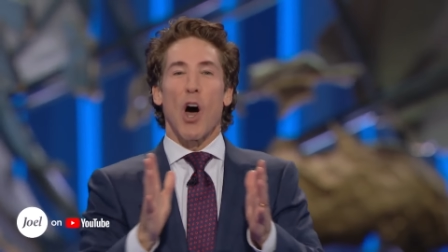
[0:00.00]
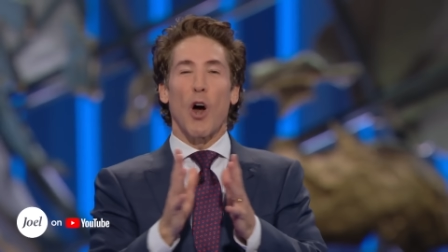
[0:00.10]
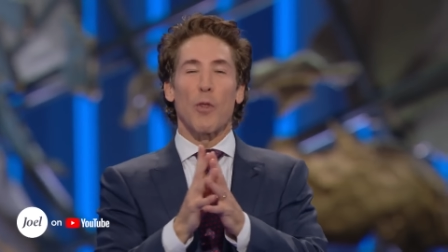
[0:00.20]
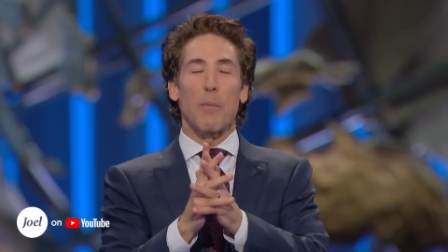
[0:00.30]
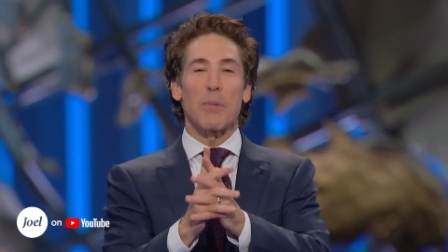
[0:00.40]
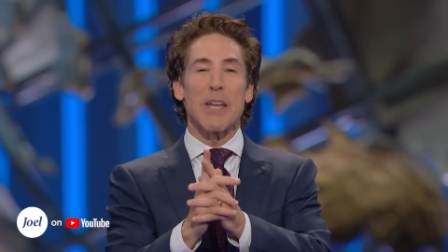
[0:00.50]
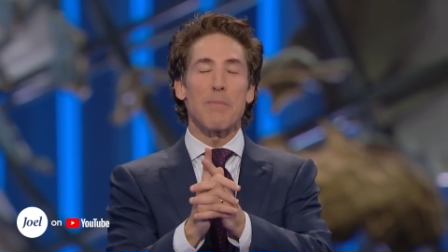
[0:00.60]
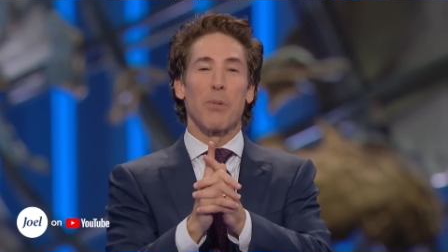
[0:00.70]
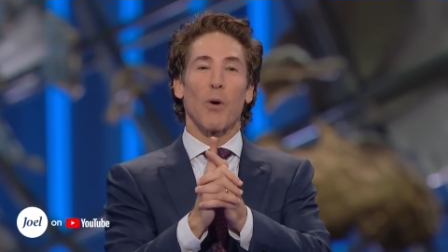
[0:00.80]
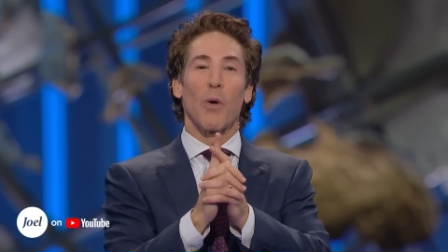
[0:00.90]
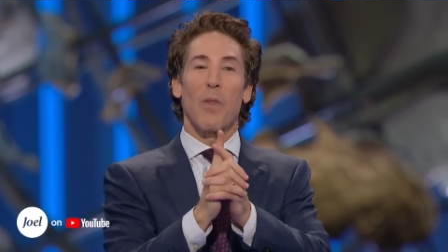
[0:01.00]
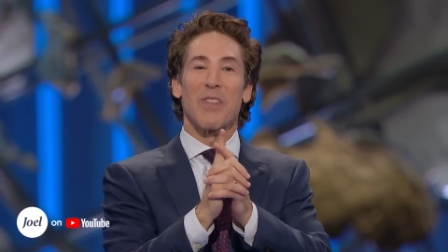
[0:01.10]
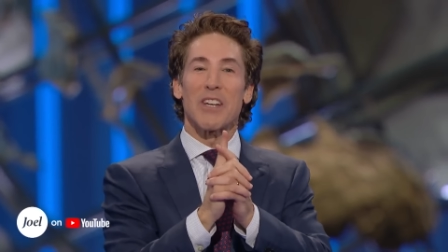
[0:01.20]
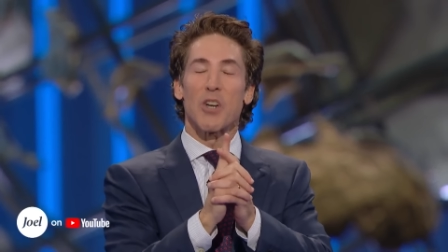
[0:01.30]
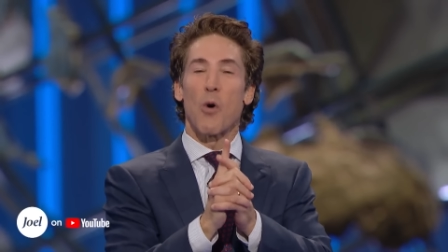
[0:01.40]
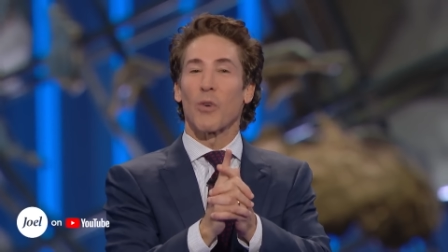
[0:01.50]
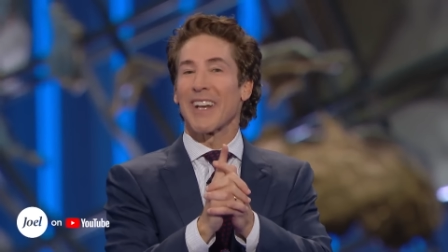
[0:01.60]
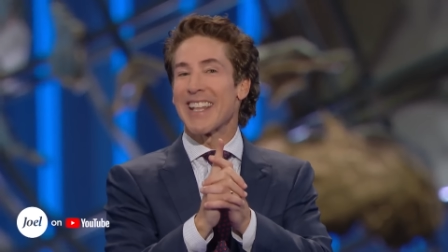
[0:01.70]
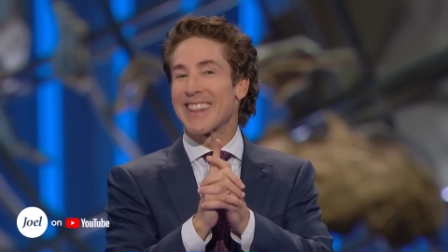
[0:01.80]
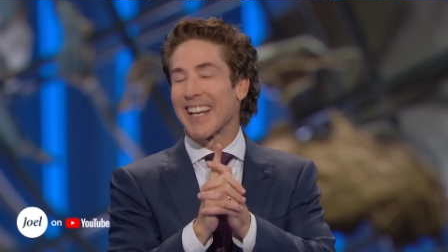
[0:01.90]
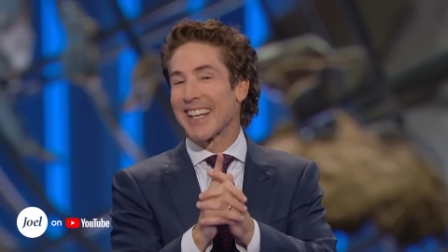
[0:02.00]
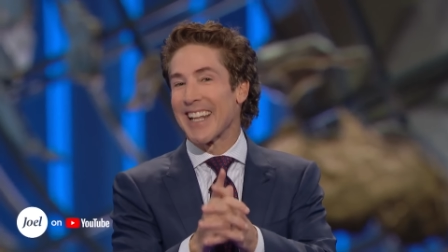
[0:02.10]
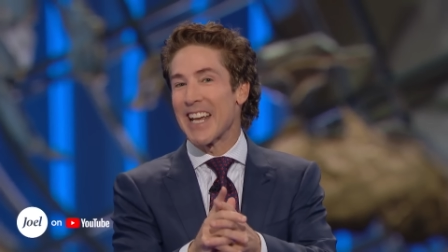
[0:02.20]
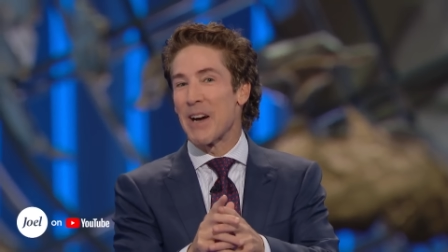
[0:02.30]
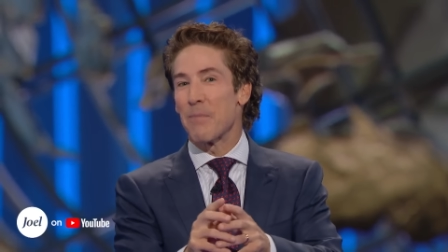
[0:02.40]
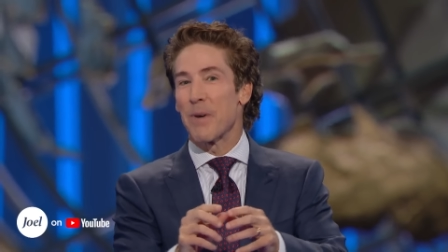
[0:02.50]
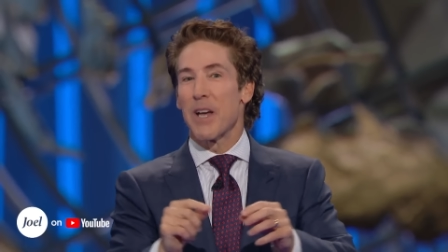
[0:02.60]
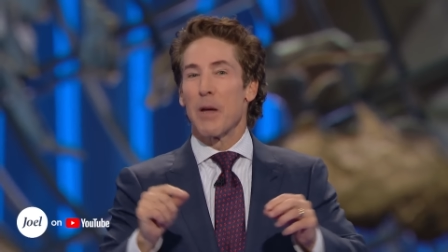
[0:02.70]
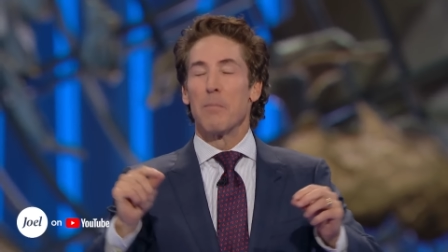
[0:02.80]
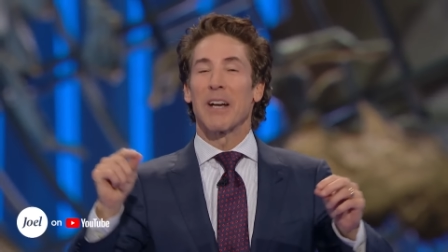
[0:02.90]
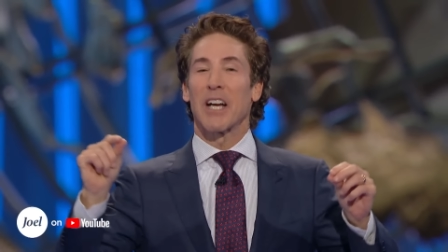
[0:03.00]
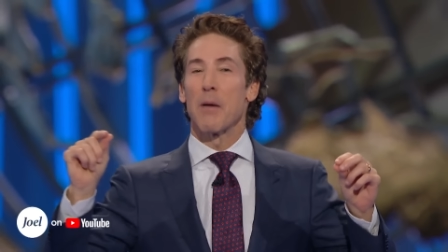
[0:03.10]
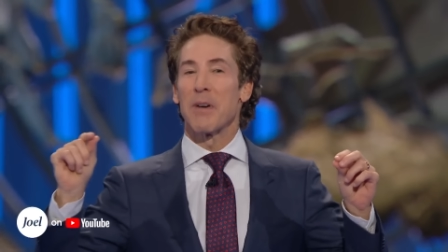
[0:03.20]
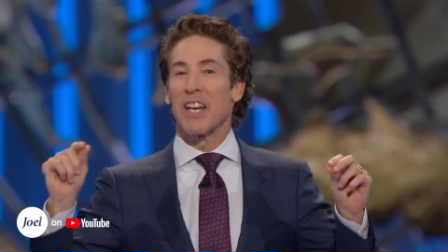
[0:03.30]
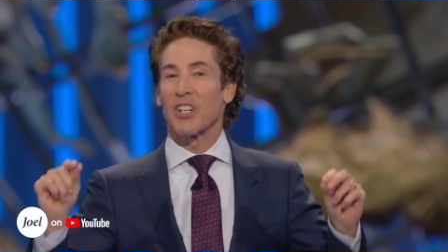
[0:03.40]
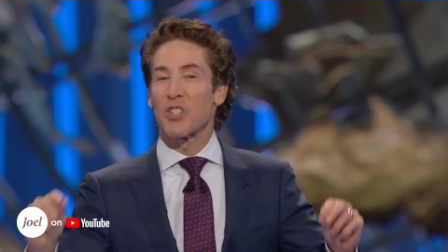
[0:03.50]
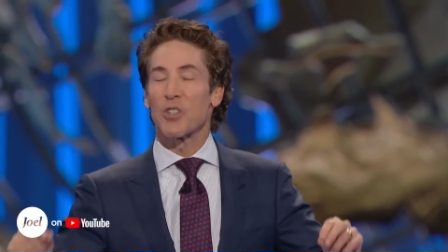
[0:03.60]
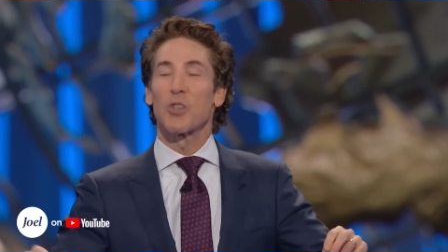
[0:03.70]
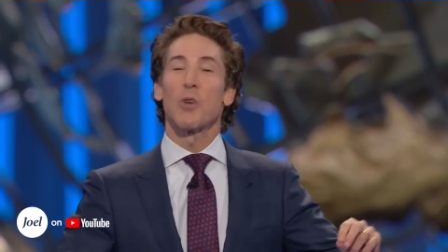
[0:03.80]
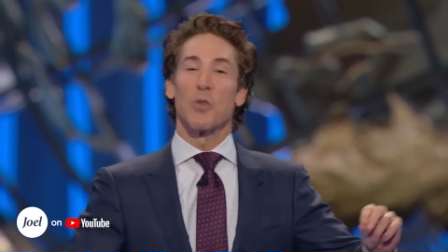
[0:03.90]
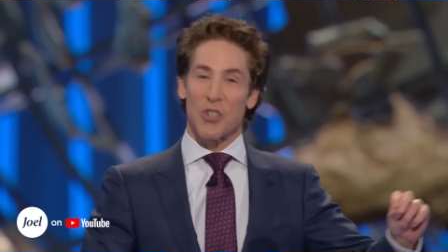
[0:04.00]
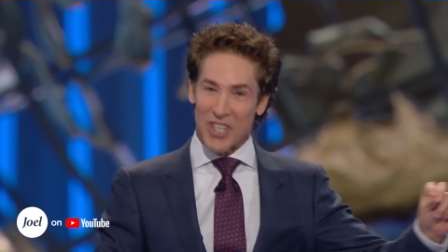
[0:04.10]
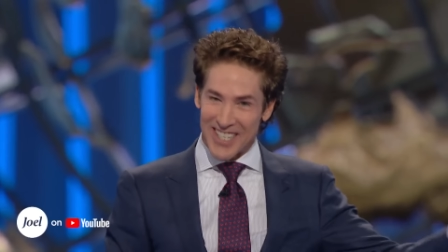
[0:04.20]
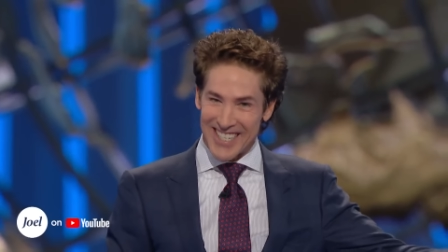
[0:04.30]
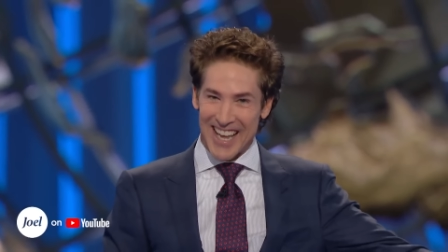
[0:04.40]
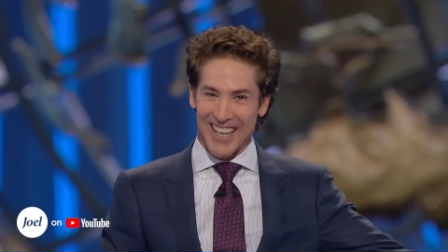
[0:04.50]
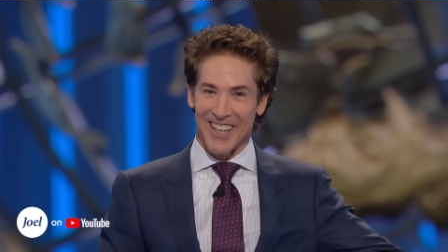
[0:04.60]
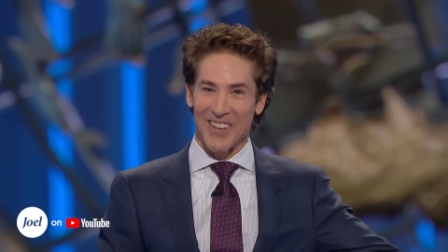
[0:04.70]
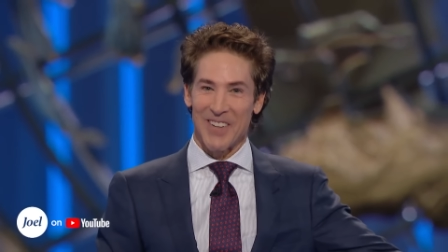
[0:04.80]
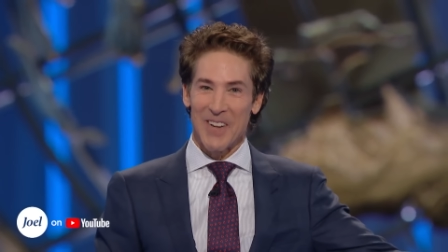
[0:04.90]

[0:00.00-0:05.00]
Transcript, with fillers: are the people that don't let the limp become an excuse to settle.